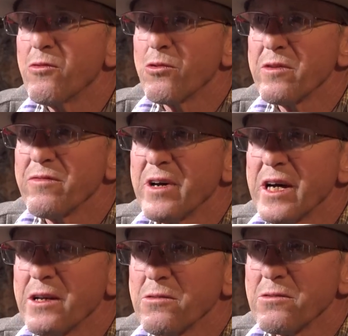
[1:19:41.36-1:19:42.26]
before the
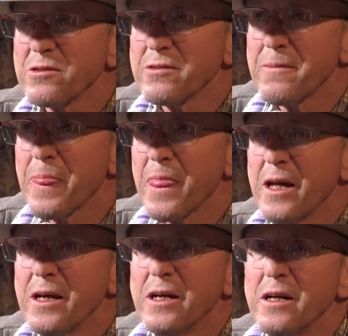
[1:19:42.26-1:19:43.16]
finals.
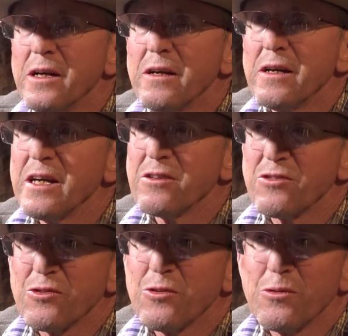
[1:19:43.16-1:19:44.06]

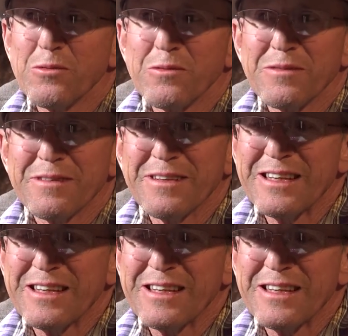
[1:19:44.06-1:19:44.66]
And so